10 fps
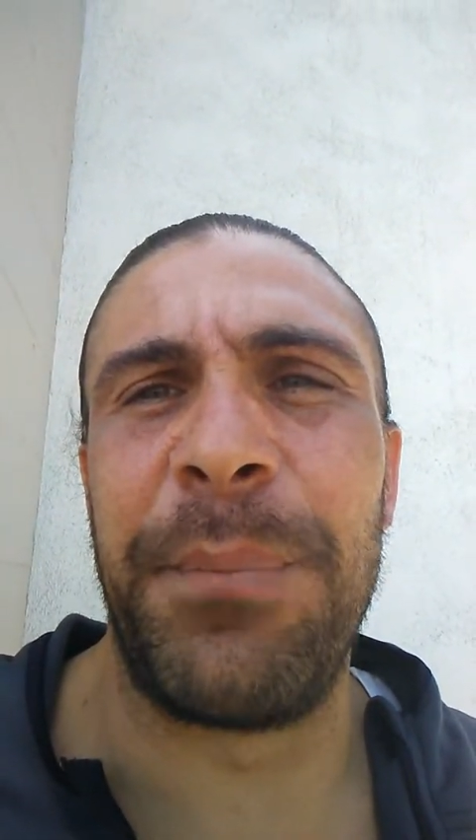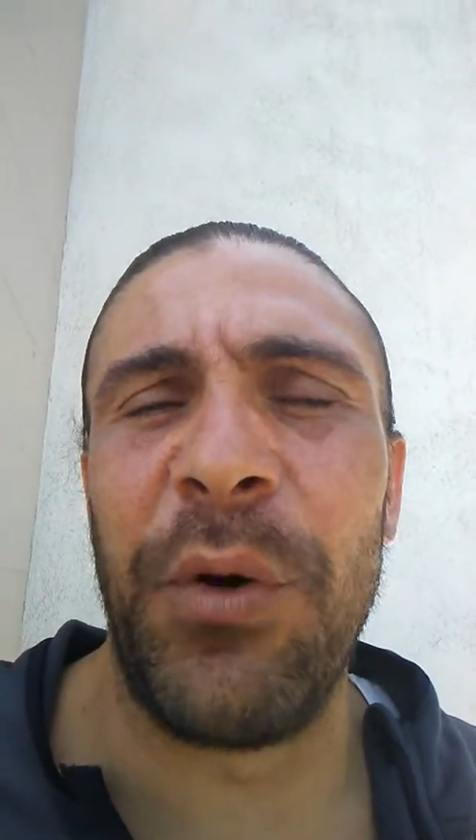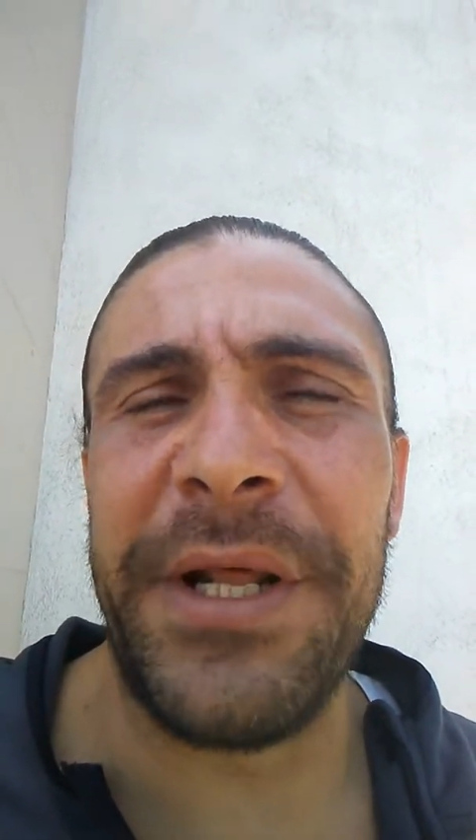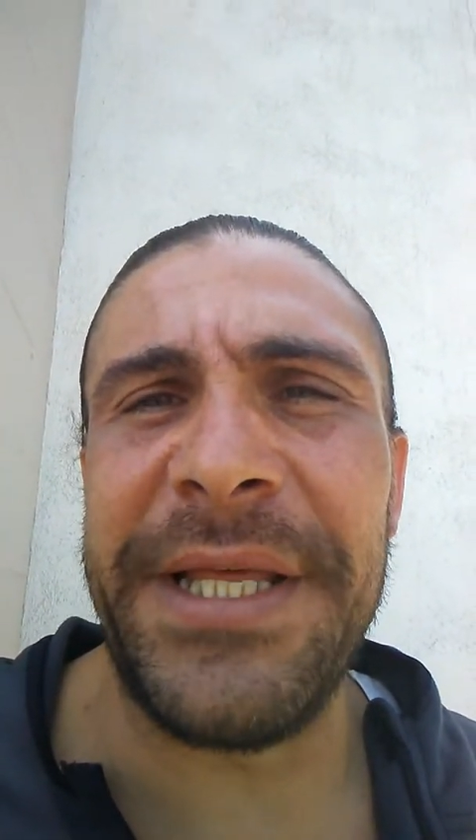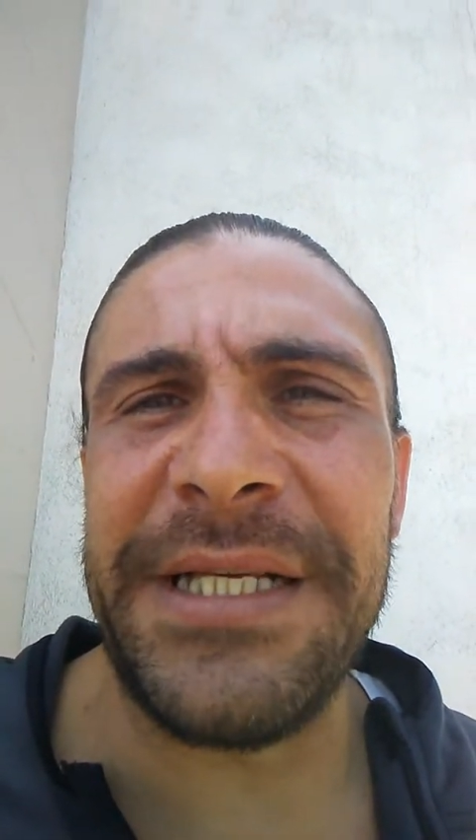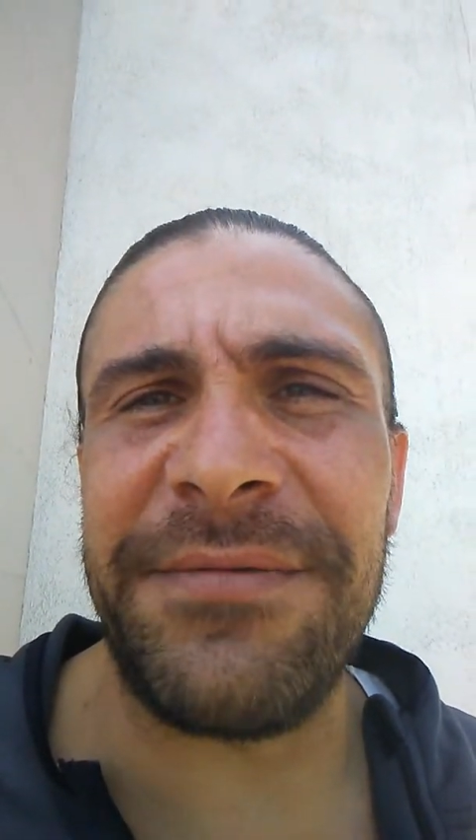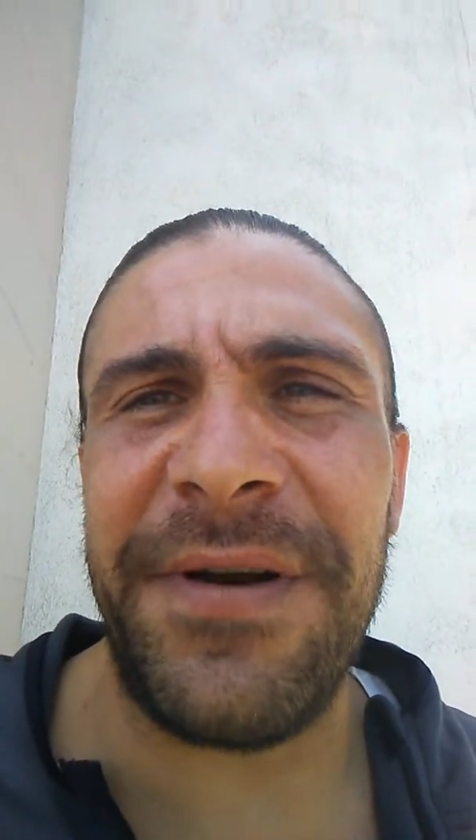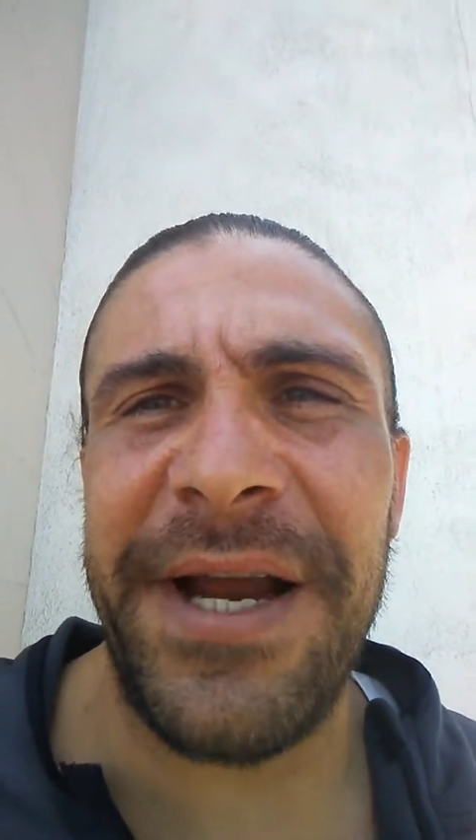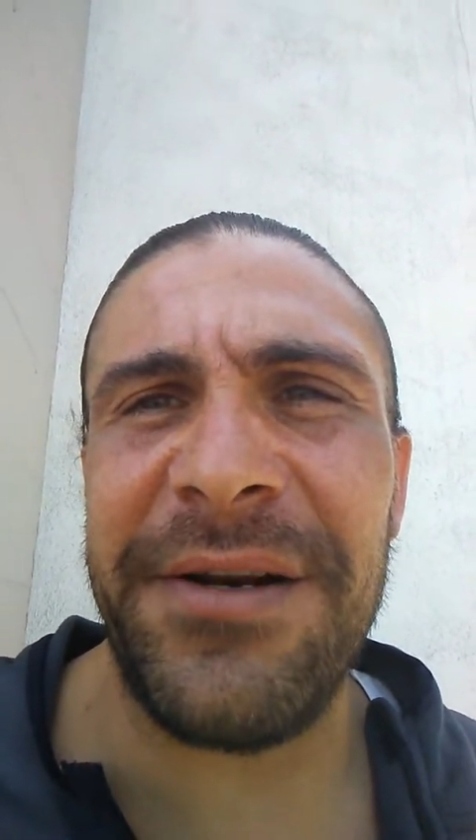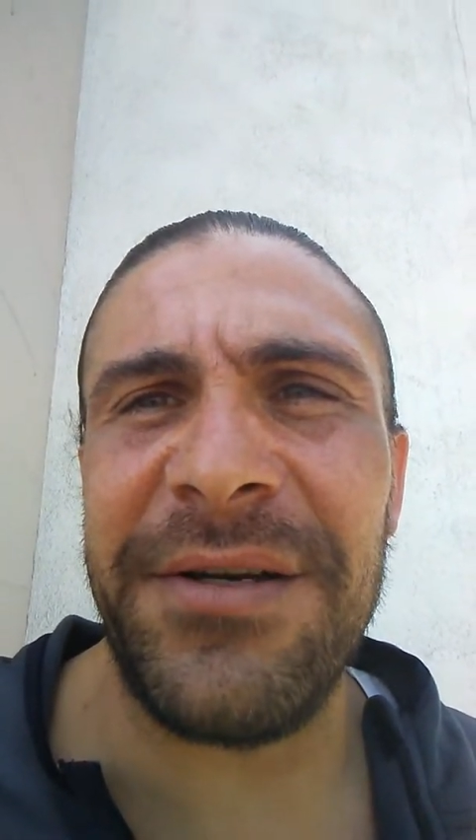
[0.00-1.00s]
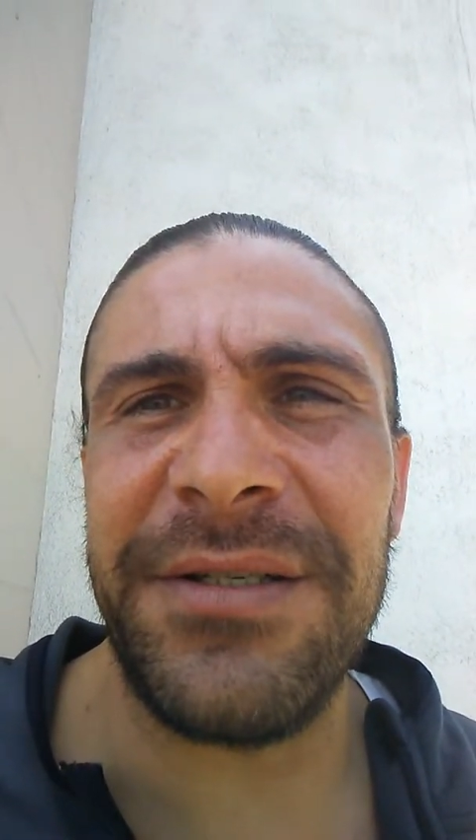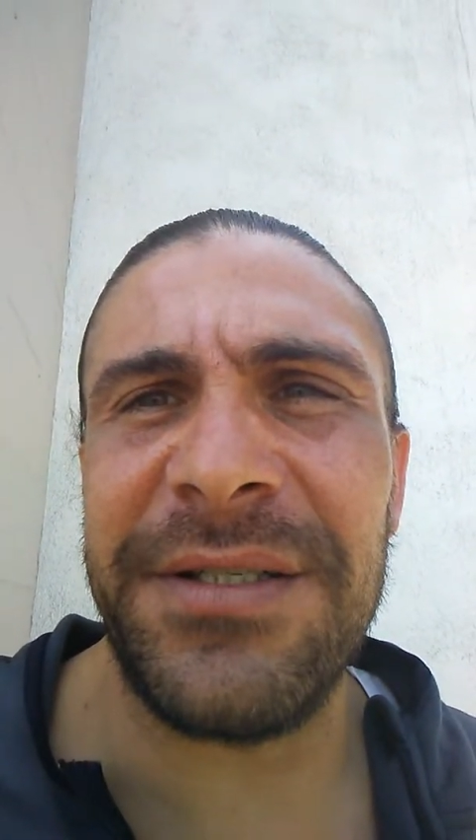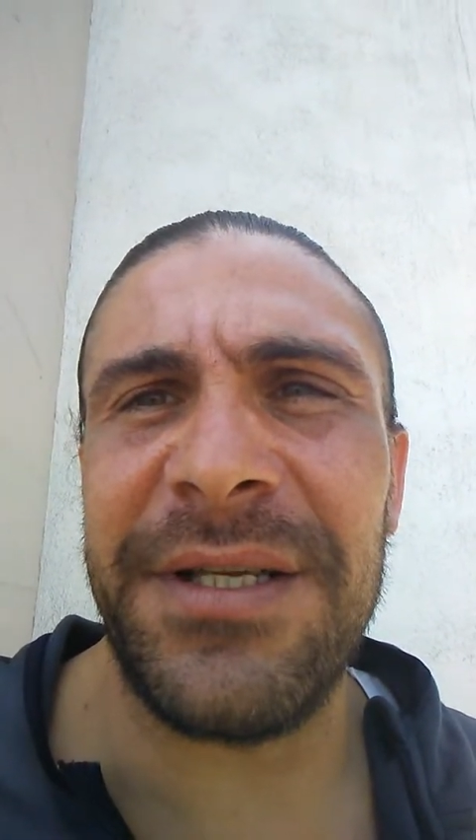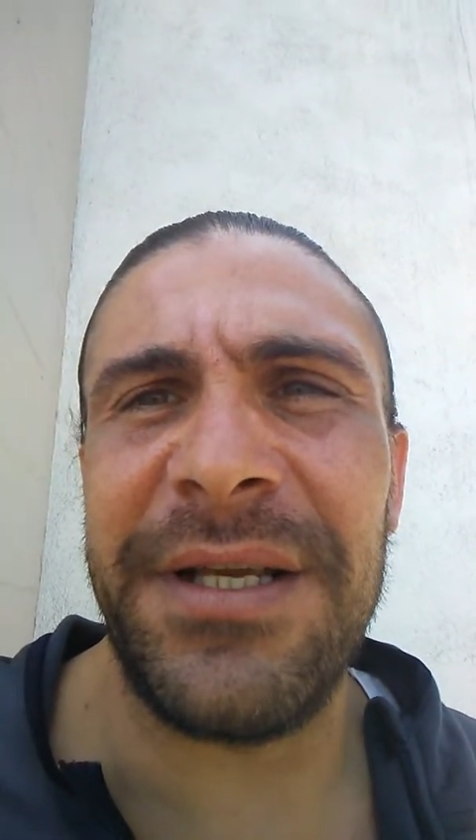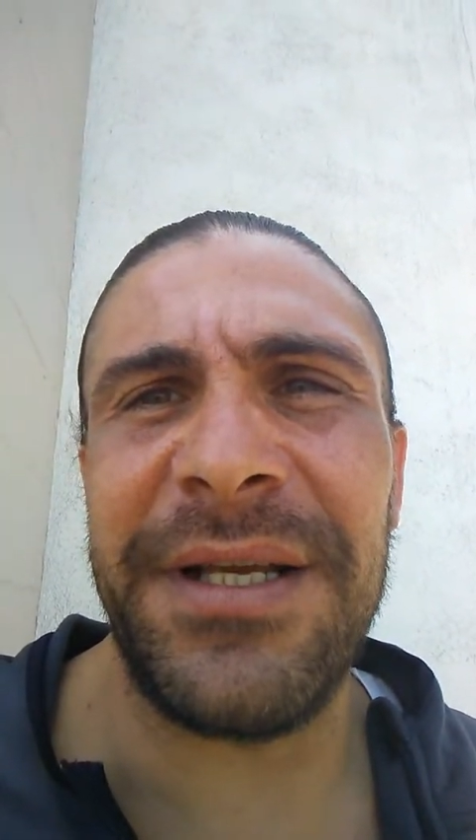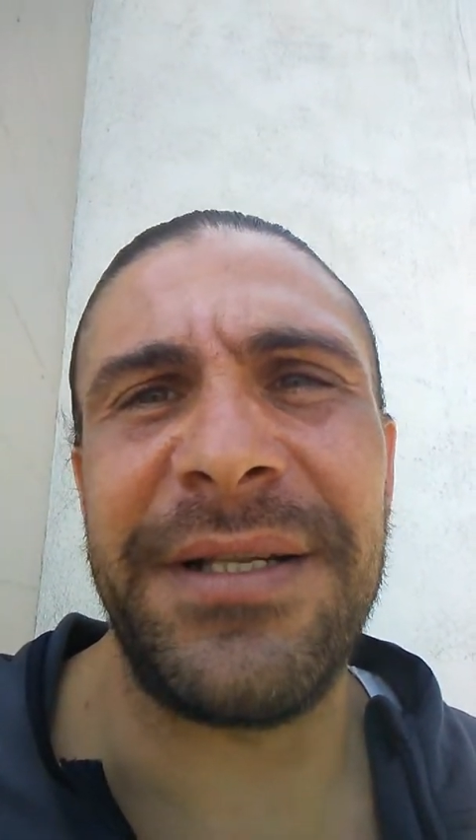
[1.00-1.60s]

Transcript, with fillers: bully these fighters